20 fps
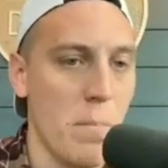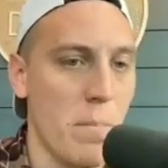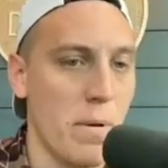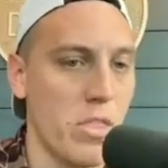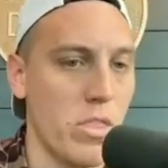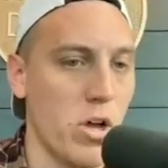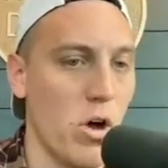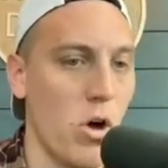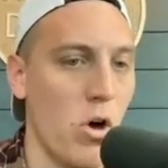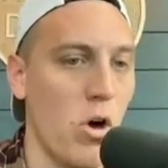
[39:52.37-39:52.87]

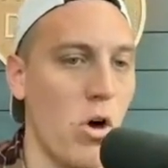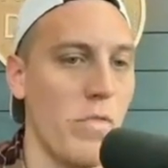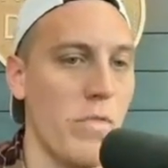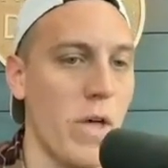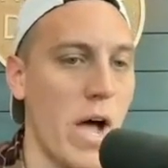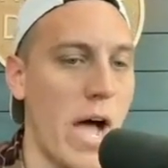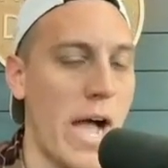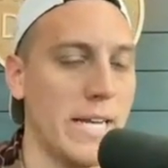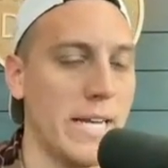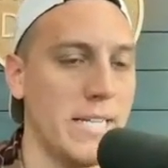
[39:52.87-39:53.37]
But the
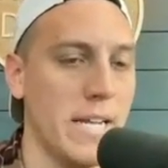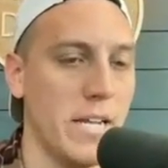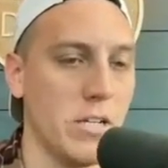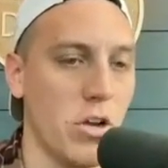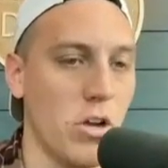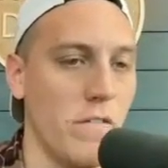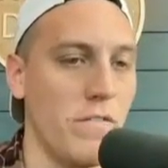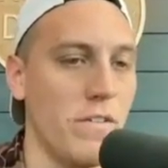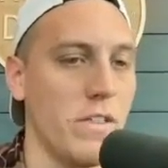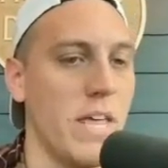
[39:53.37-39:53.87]
idea
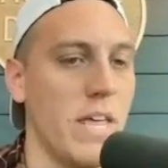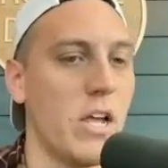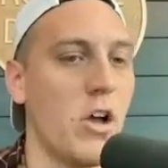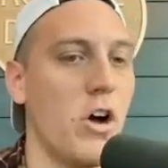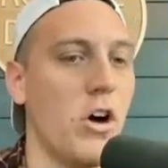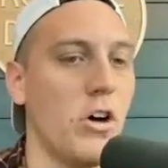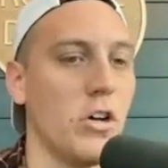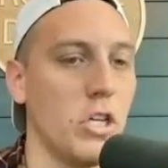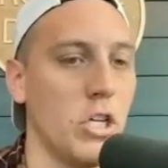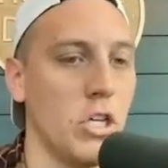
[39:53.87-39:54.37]
is hopefully they call